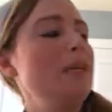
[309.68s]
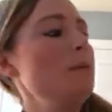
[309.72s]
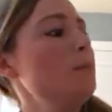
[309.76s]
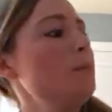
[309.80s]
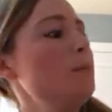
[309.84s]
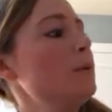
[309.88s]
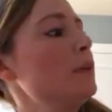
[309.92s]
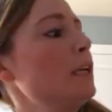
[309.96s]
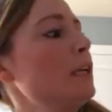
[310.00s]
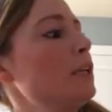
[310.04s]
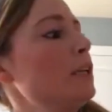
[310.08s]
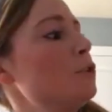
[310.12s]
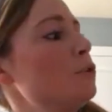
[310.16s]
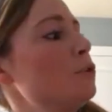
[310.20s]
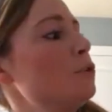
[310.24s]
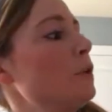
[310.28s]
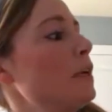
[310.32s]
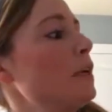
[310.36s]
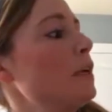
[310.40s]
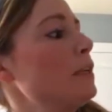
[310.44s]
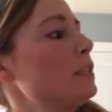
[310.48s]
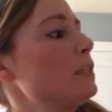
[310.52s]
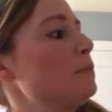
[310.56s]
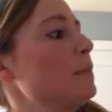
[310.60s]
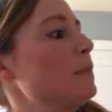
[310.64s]
can
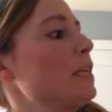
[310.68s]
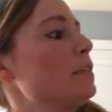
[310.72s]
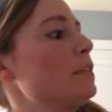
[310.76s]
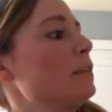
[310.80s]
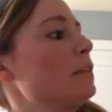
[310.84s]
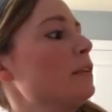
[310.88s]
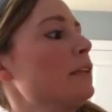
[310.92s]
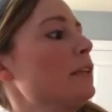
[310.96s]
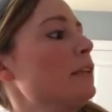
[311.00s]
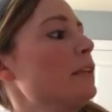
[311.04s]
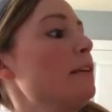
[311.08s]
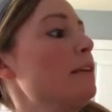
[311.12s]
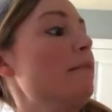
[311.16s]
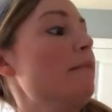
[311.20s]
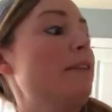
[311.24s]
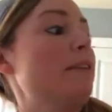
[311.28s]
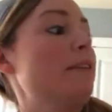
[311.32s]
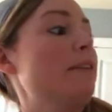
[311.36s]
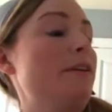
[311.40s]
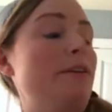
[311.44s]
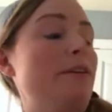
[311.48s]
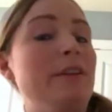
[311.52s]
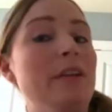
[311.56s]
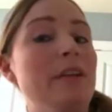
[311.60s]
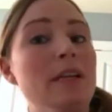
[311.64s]
trust me to leave their
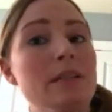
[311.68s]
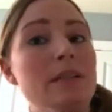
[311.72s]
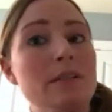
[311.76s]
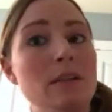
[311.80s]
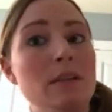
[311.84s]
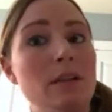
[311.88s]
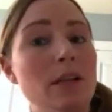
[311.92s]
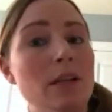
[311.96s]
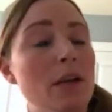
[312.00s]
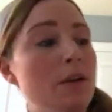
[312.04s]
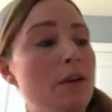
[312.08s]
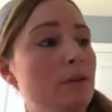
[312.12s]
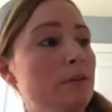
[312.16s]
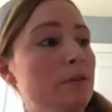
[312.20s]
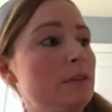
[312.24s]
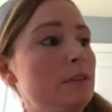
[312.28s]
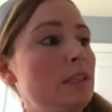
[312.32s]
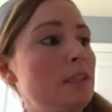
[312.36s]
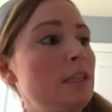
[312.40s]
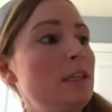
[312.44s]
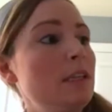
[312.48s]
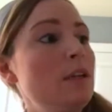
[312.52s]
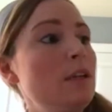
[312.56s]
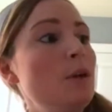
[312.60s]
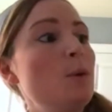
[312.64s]
things alone.
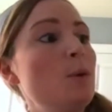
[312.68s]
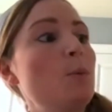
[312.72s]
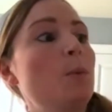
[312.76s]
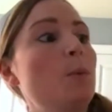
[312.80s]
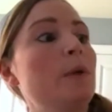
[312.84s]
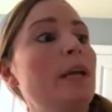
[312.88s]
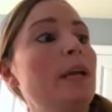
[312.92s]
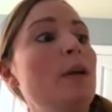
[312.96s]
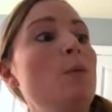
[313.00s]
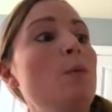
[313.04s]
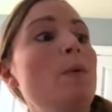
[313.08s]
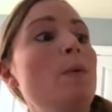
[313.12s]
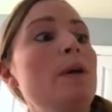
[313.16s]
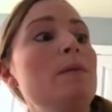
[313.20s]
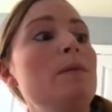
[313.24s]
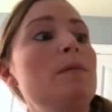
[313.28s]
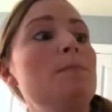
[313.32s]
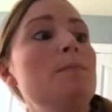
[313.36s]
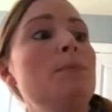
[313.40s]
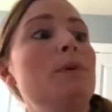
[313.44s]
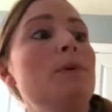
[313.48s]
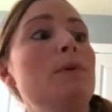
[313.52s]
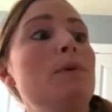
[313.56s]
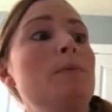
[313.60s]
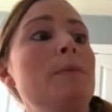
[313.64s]
When I want
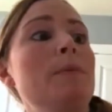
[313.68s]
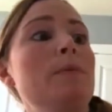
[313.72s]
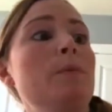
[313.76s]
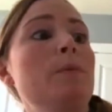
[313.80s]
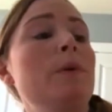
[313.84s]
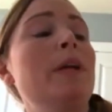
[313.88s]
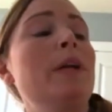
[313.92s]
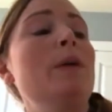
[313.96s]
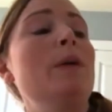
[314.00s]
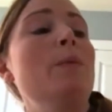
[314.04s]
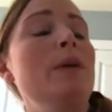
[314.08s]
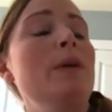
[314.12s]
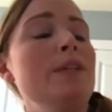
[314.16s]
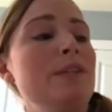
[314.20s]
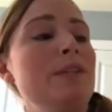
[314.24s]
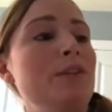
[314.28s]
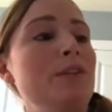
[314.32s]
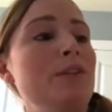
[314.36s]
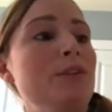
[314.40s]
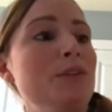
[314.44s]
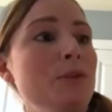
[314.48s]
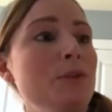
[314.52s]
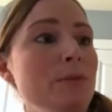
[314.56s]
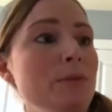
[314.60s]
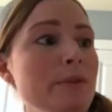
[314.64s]
to
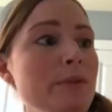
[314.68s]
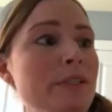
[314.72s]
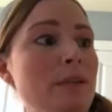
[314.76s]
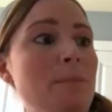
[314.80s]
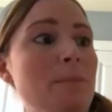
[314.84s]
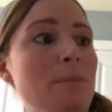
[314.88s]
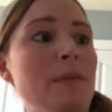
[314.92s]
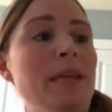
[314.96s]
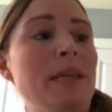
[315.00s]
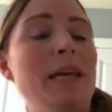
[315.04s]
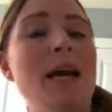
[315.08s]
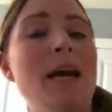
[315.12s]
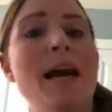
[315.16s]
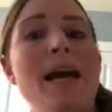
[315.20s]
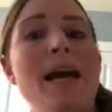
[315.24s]
use something, I